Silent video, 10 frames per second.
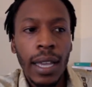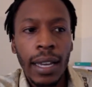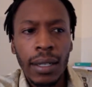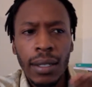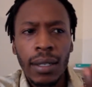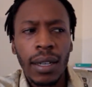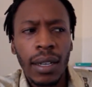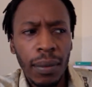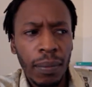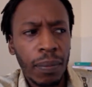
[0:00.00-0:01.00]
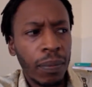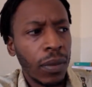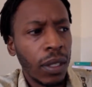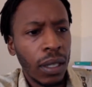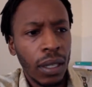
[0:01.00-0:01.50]
and
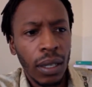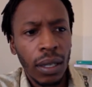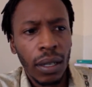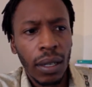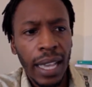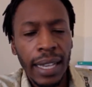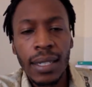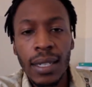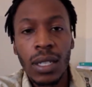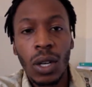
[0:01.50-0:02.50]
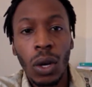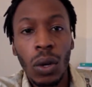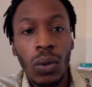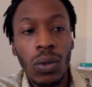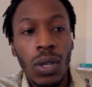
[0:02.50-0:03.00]
the X's and
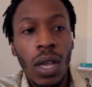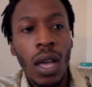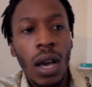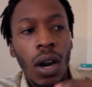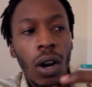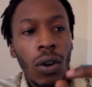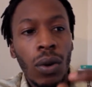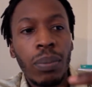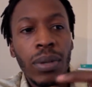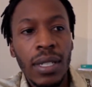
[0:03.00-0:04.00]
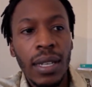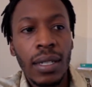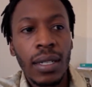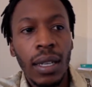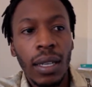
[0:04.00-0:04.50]
O's are
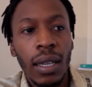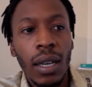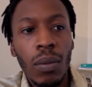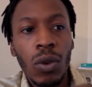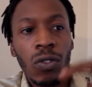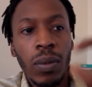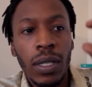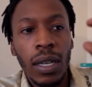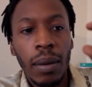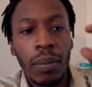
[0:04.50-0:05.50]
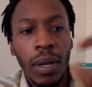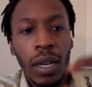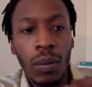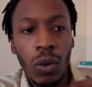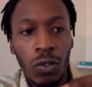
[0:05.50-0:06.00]
representing a movement up and
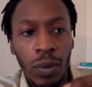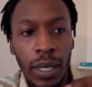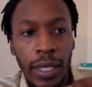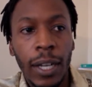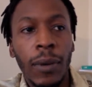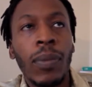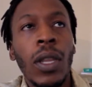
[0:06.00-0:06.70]
a movement down.